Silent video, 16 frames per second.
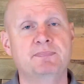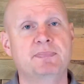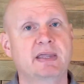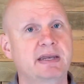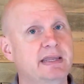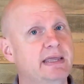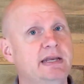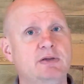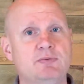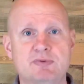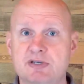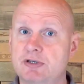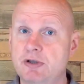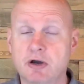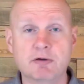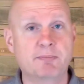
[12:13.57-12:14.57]
And again, he was
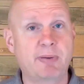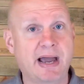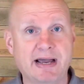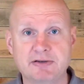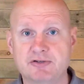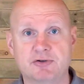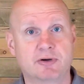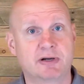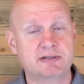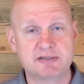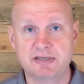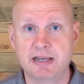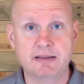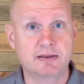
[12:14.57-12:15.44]
a young pastor. I'd say